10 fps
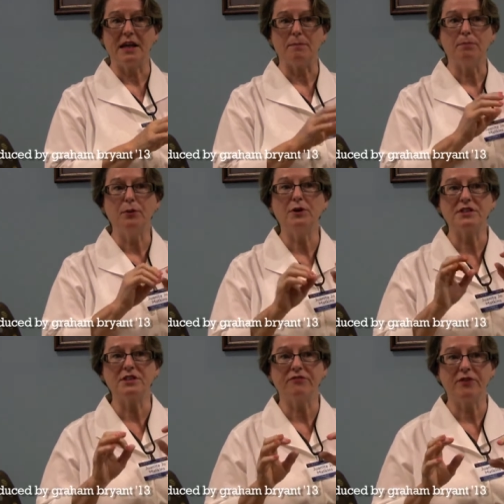it
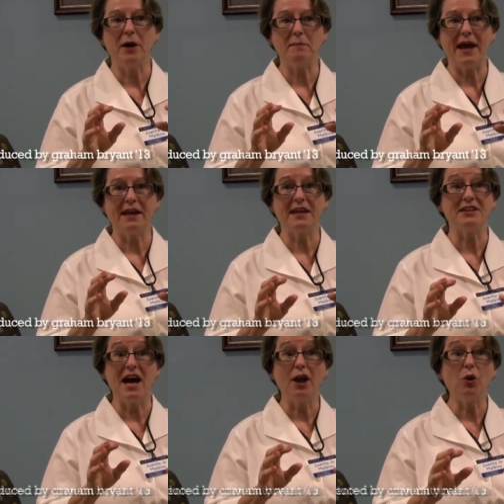puts the fun back
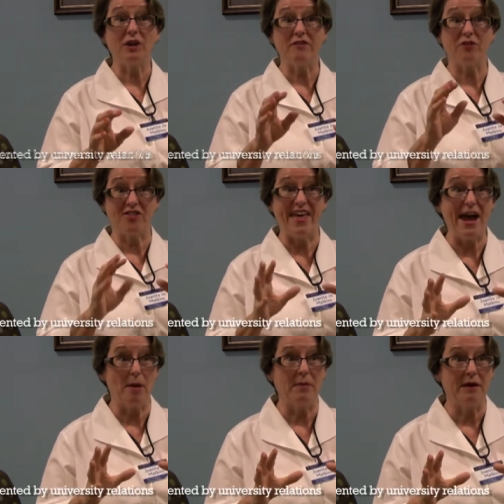in, not only for
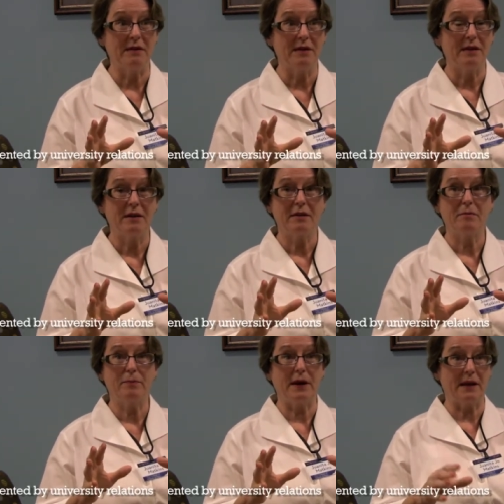them,
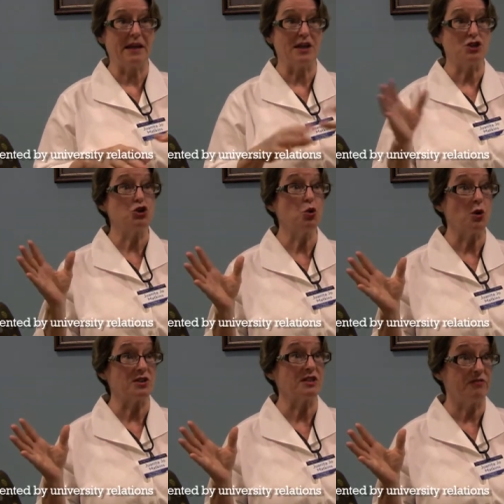but it
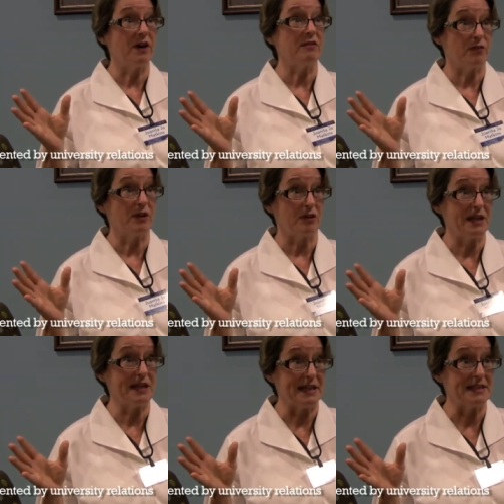ensures the fun for their
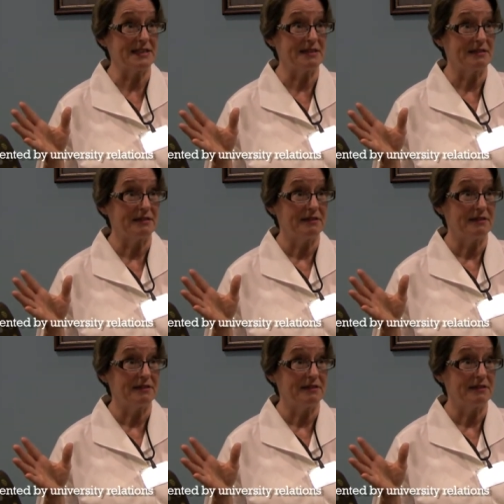kids.